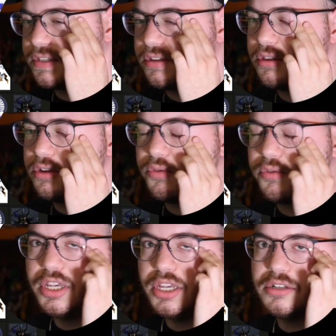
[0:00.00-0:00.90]
the
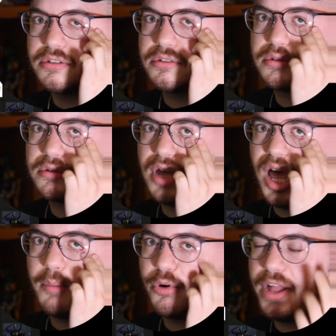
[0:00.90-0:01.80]
green
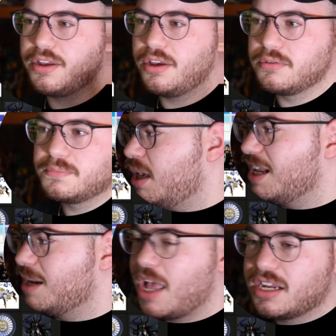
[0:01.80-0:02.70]
Aberreno.
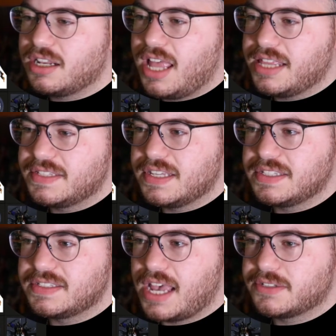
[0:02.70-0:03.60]
And I'm not gonna lie, this
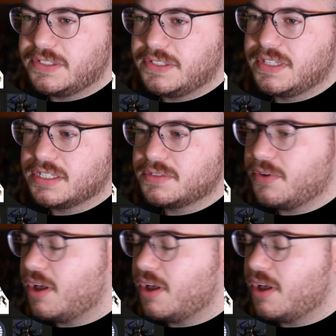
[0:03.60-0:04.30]
thing is actually sick as